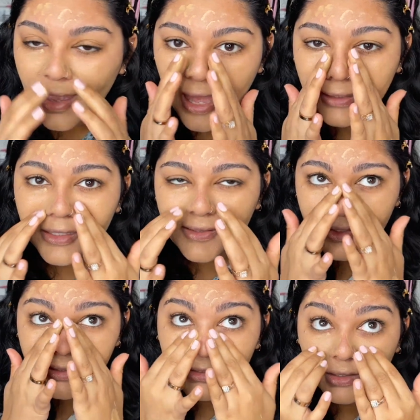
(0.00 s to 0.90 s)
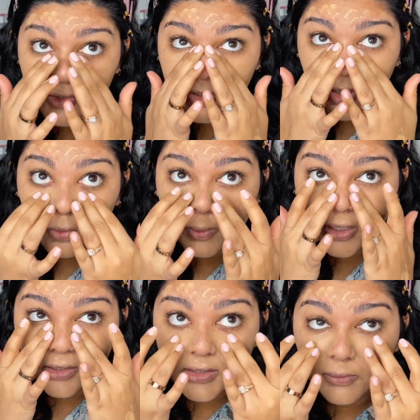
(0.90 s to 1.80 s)
And this is still so
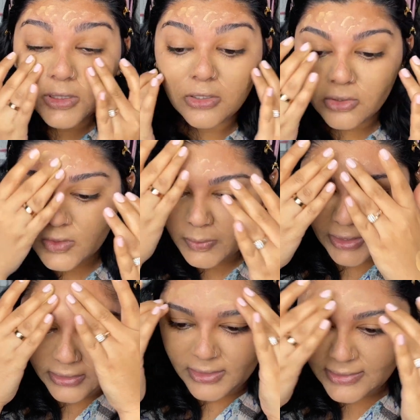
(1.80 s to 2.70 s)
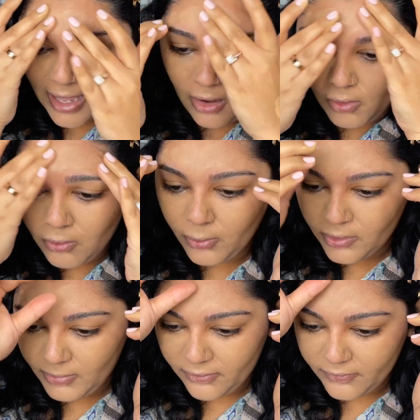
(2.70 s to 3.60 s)
weird to me, spreading this out
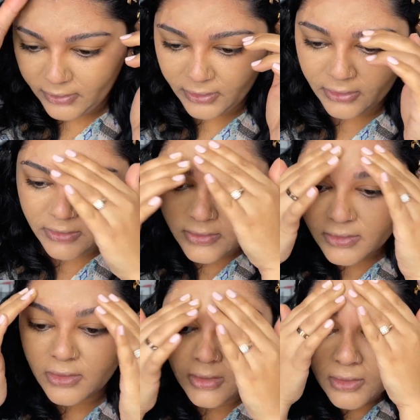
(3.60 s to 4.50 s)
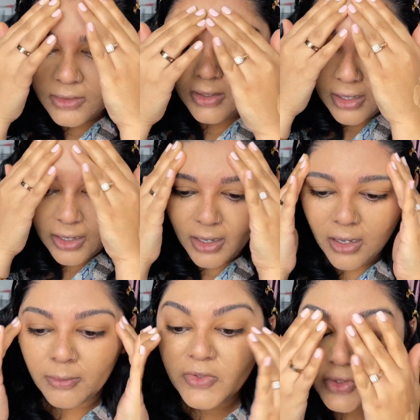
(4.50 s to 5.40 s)
with my fingers.
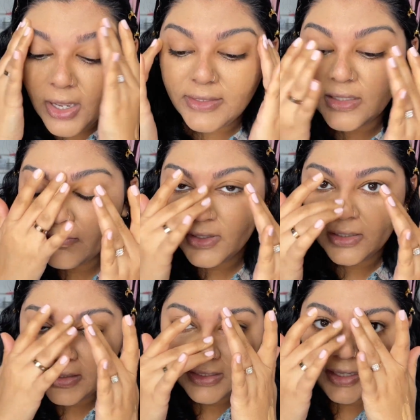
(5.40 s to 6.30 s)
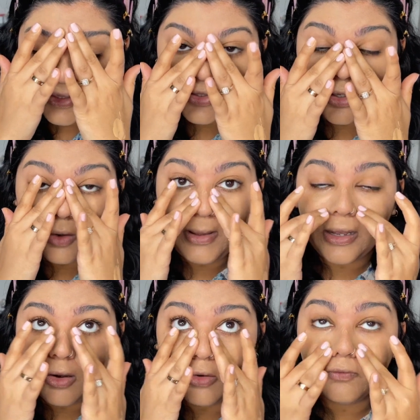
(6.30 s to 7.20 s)
So I definitely like to go
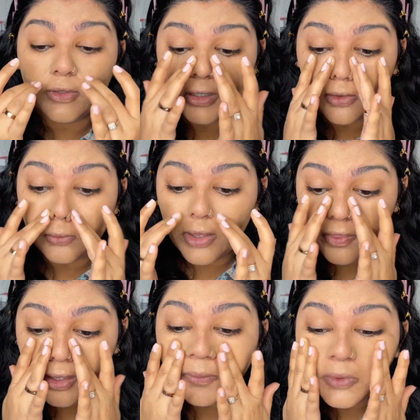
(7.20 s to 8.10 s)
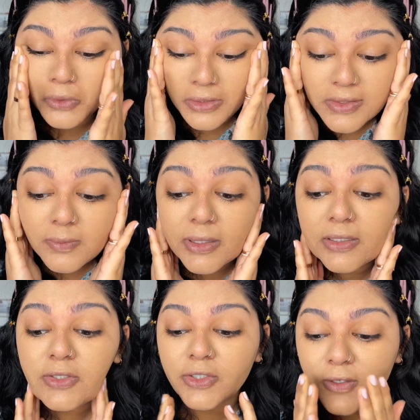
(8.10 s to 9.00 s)
back over it with a beauty
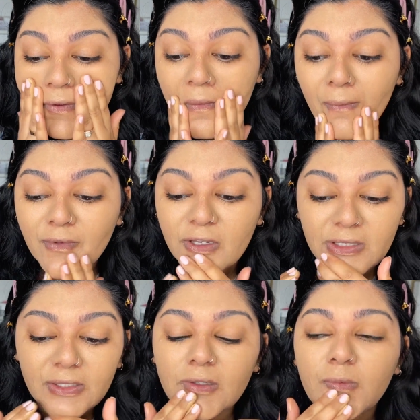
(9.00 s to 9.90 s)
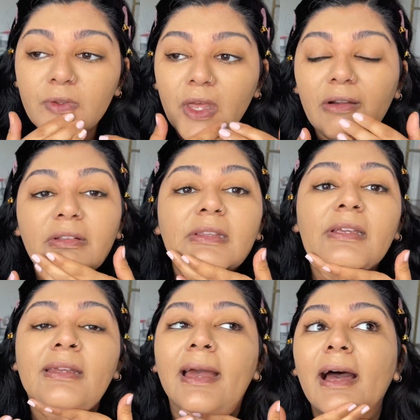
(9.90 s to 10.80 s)
sponge just to smooth
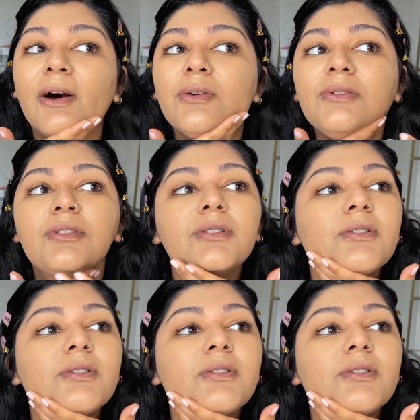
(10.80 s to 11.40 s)
everything out.